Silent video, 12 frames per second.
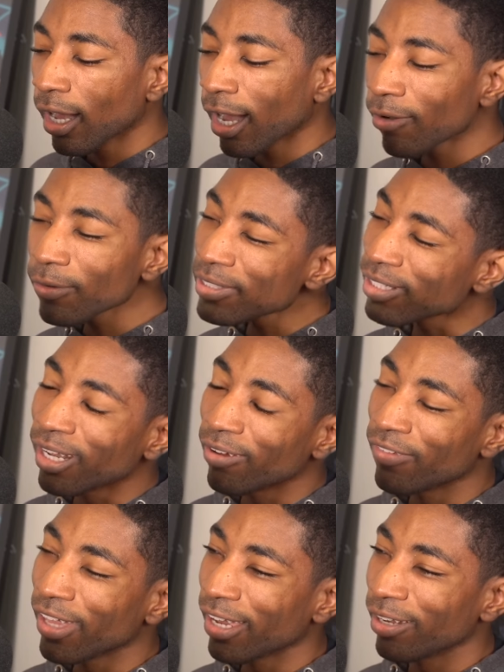I always
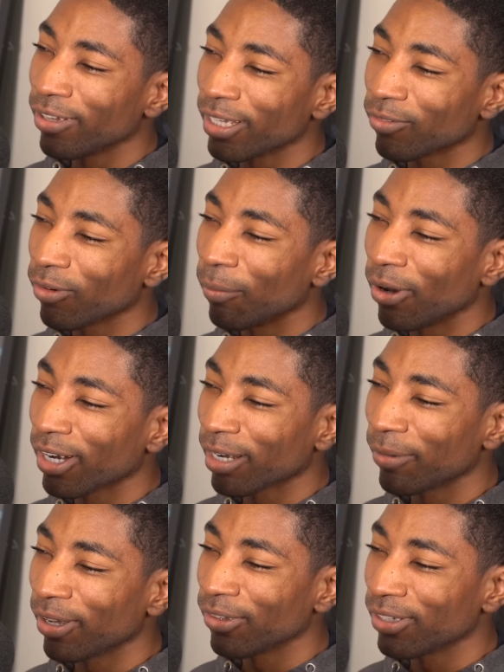love that like remark
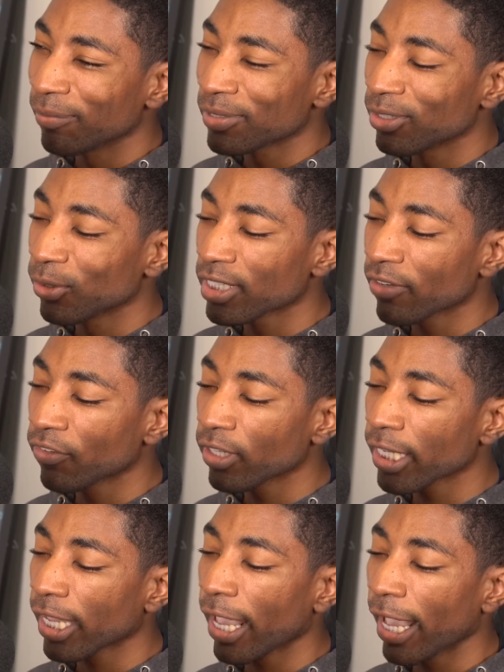about the MCU because I feel like